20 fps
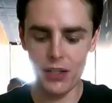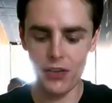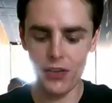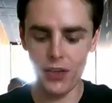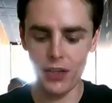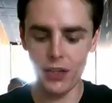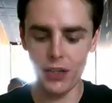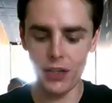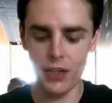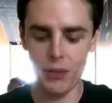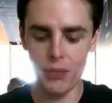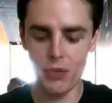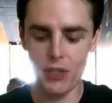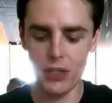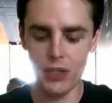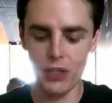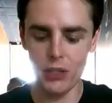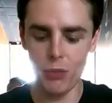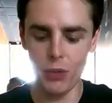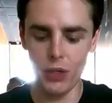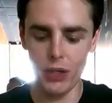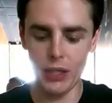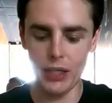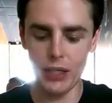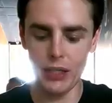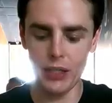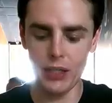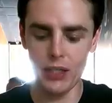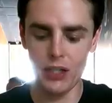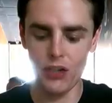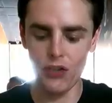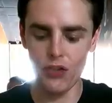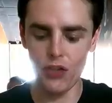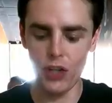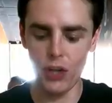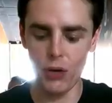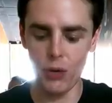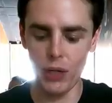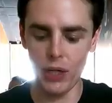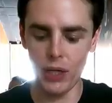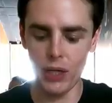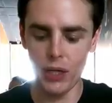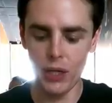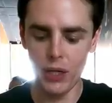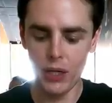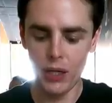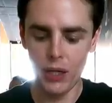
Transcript: the thing, like I'm saying, you want to eat these straight away.